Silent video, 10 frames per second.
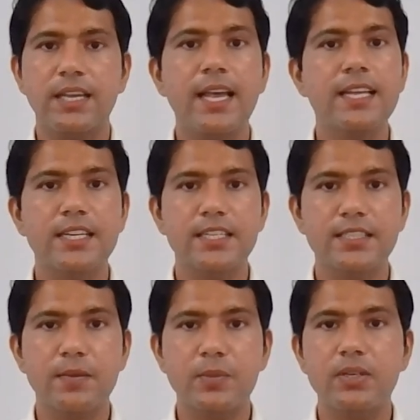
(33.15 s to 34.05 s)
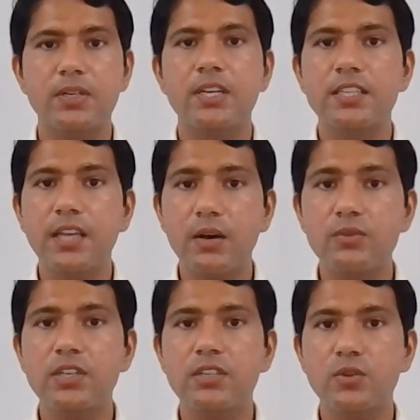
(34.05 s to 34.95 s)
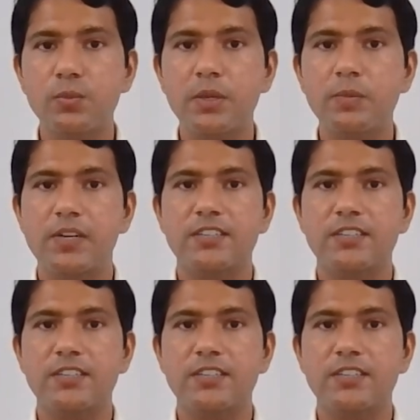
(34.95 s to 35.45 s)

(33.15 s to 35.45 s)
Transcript: As an example, thousands of people